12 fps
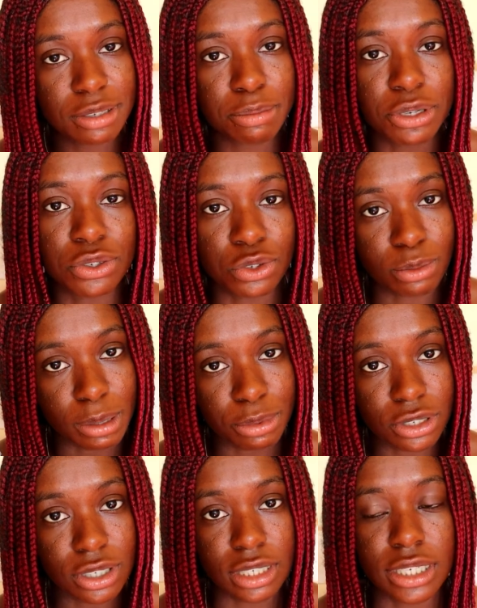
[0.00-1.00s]
because all my
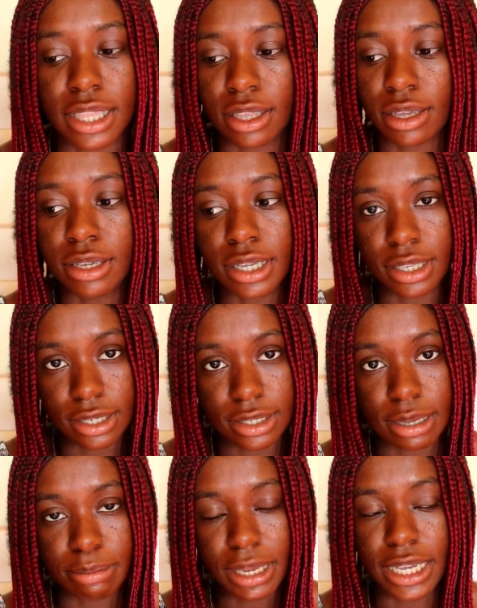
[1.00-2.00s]
books are together in the
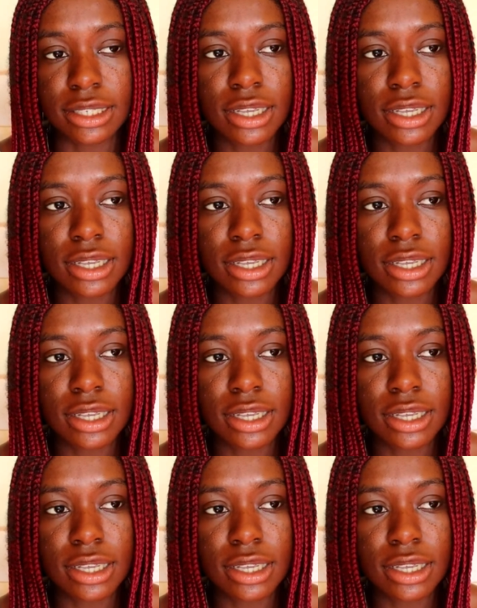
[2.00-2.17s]
same place.